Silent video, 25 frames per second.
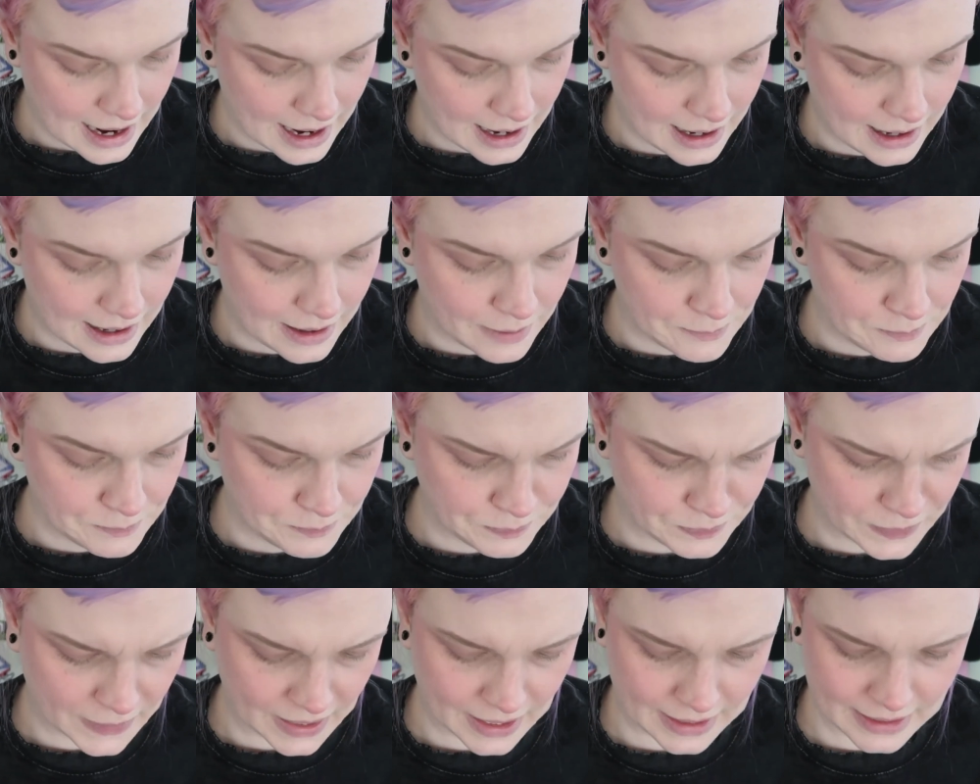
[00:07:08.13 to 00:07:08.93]

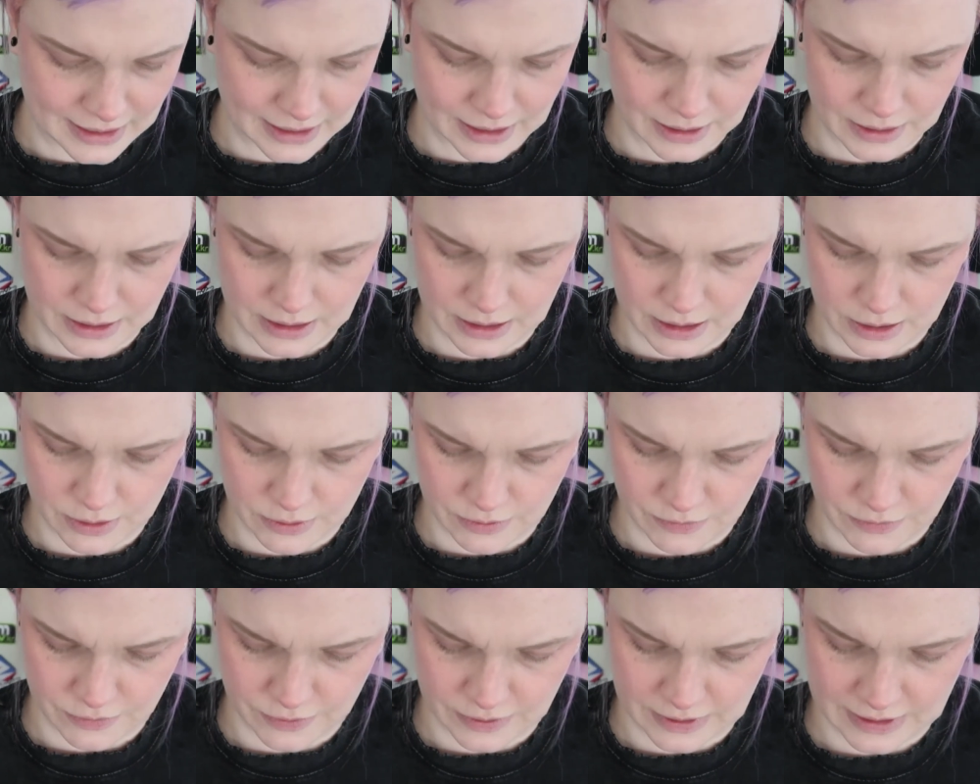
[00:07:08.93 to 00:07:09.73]
Um, I think I'm gonna
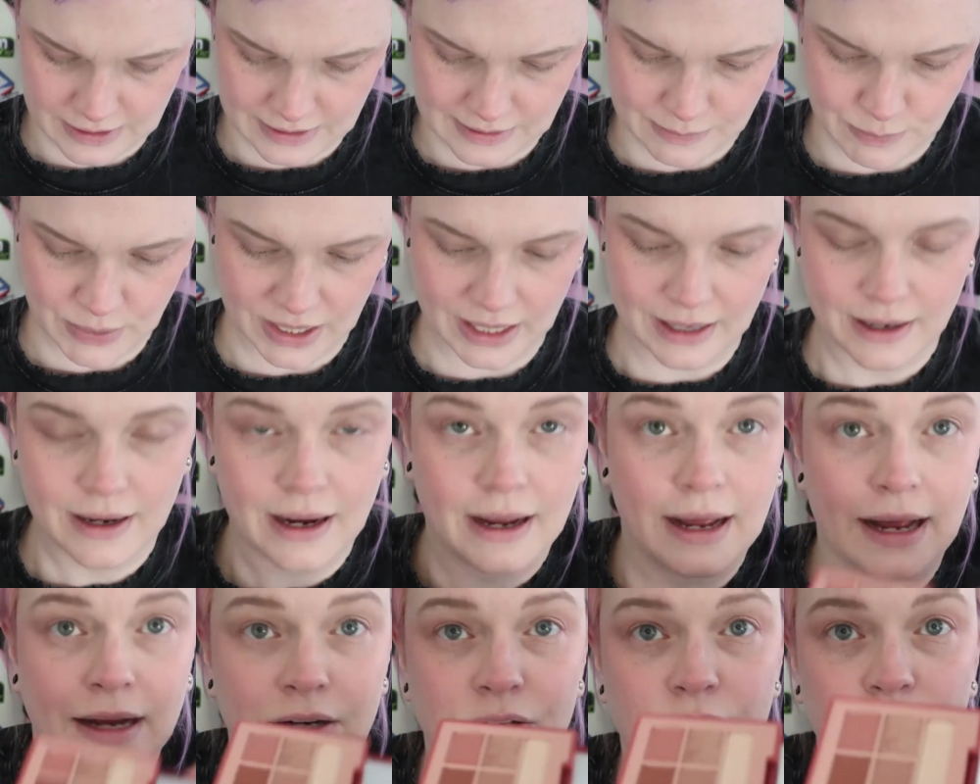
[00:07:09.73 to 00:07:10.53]
go for this pink.
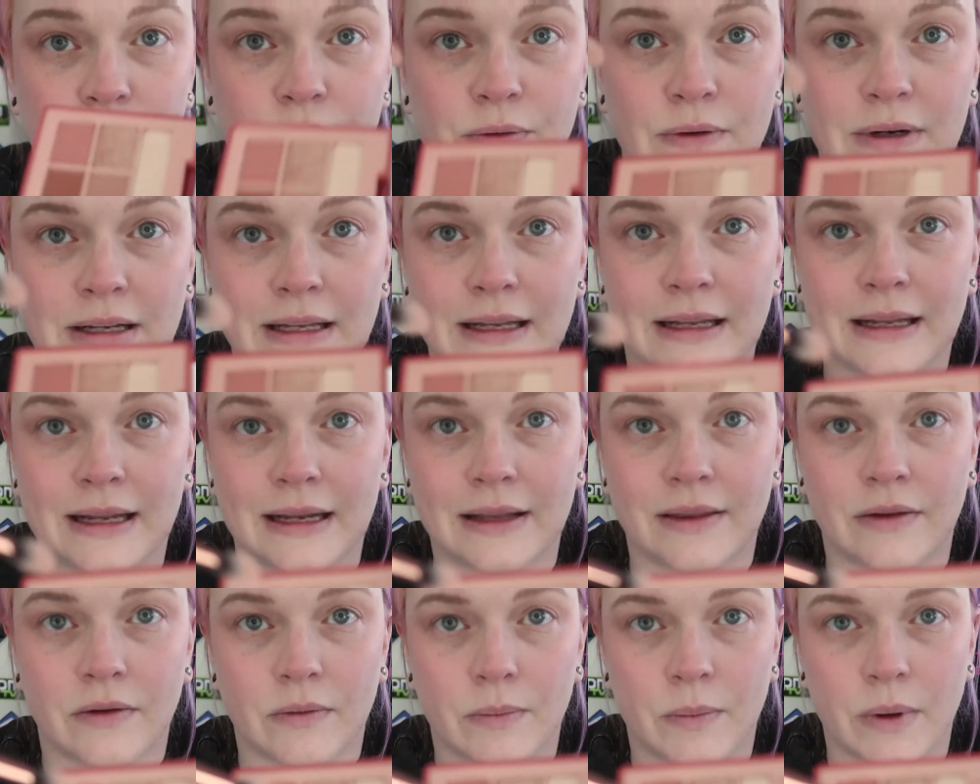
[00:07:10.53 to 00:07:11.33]
I actually really
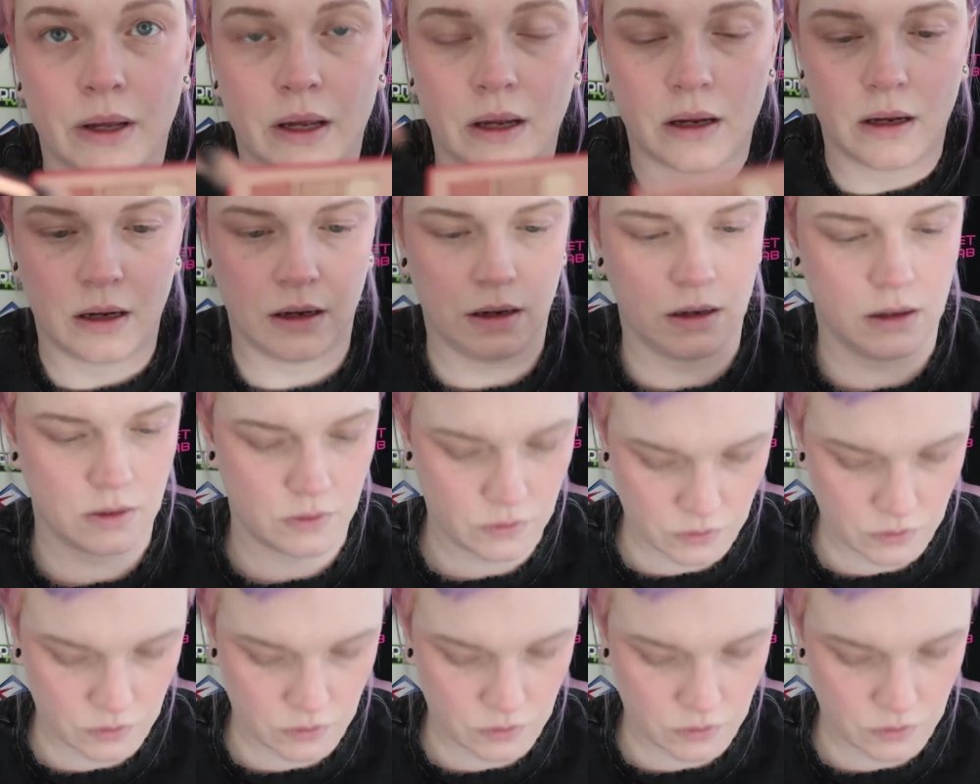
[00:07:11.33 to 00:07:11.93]
like this pink here.